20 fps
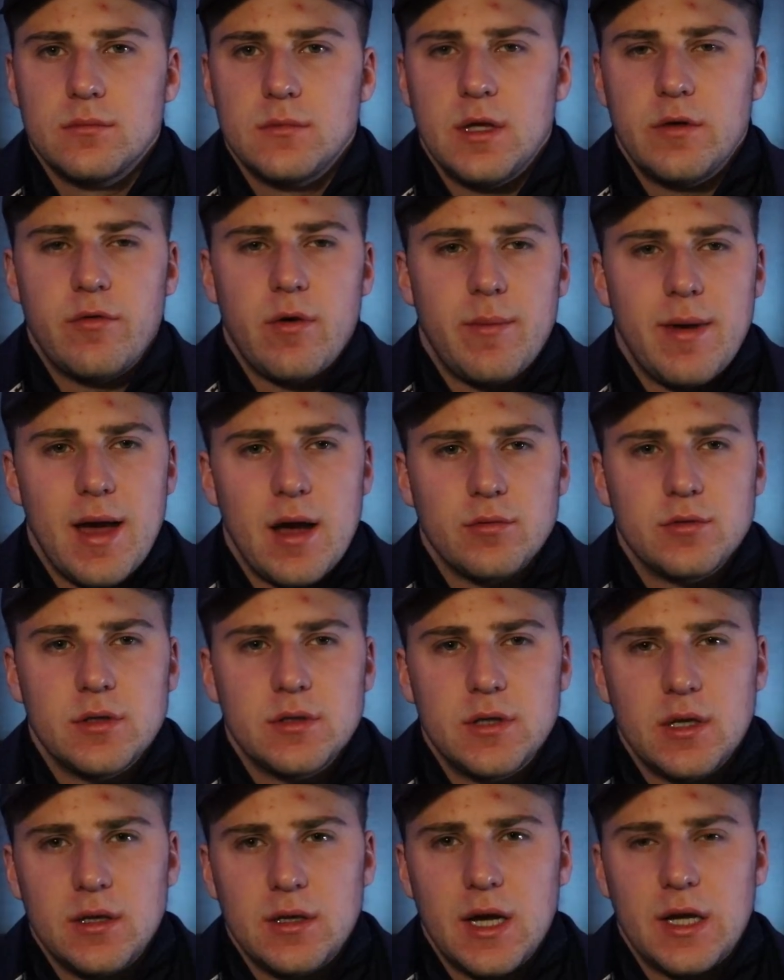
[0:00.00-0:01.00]
You've
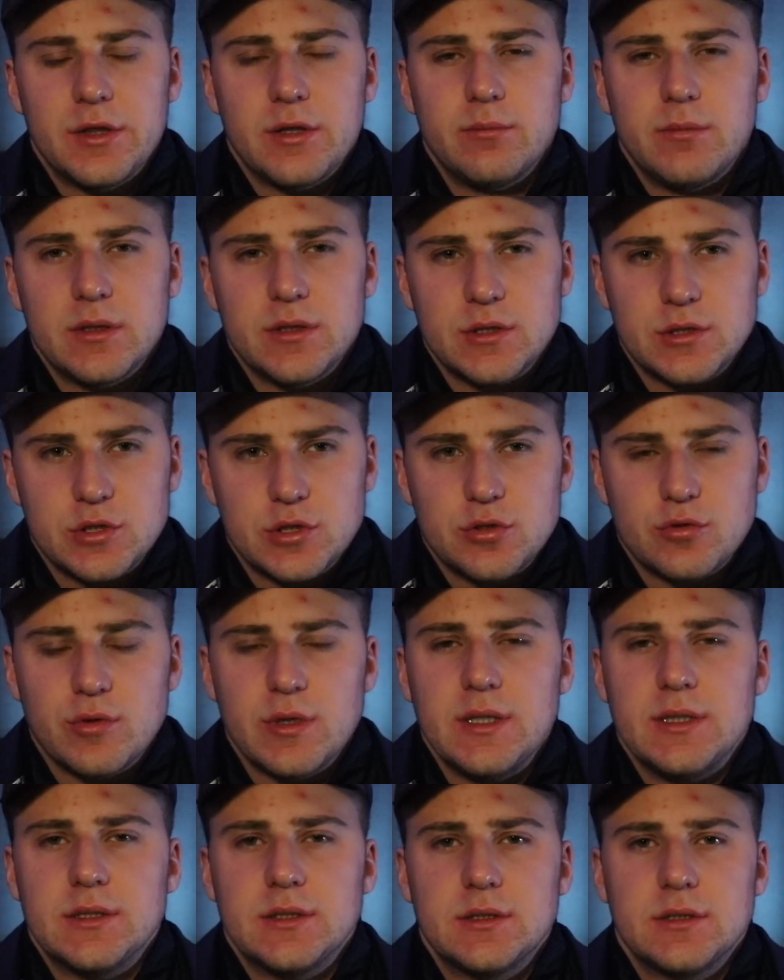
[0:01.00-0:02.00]
amounted to nothing but the
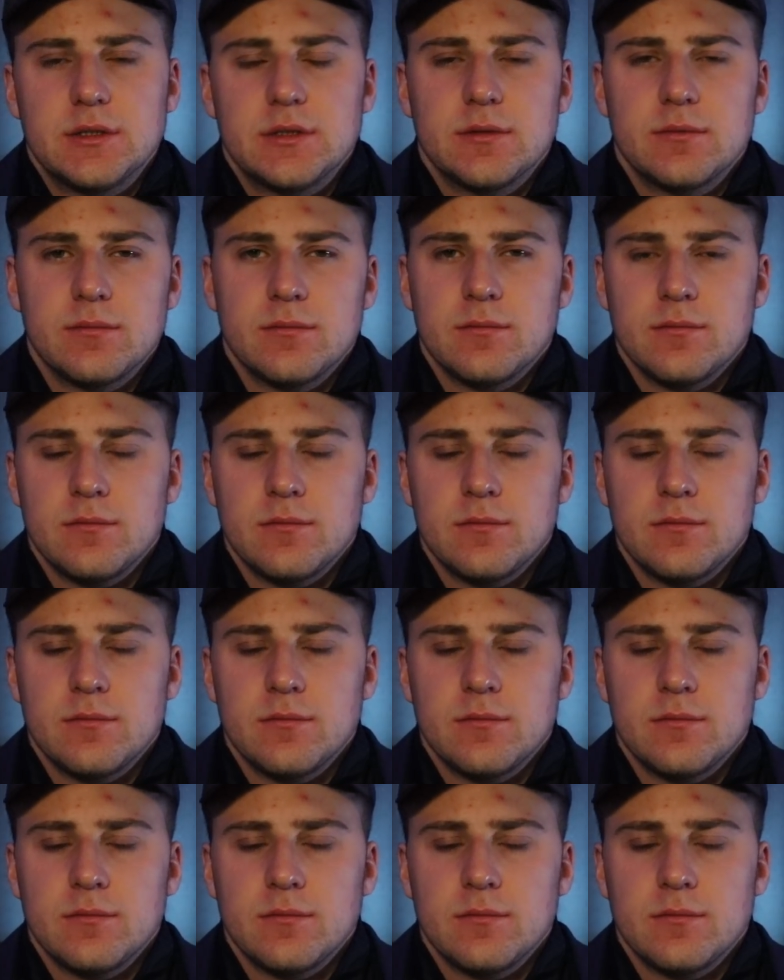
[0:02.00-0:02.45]
streets.